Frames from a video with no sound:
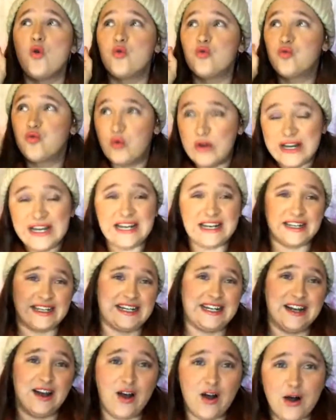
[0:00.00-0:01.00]

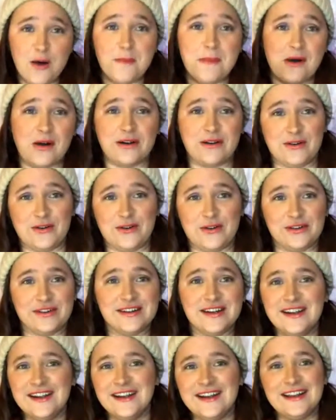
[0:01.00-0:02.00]
Really? Oh, my
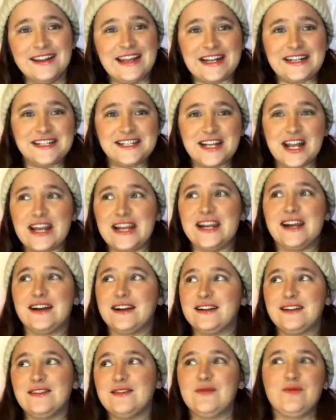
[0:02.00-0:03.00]
God. That's like
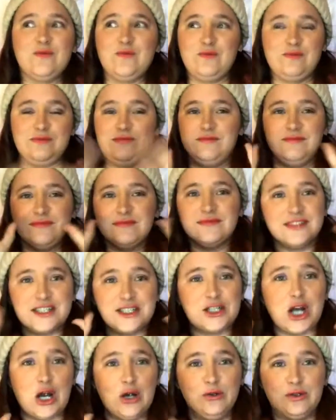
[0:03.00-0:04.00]

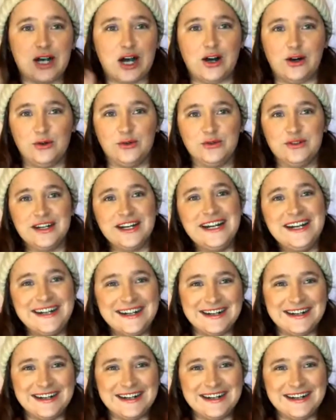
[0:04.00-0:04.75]
so cold.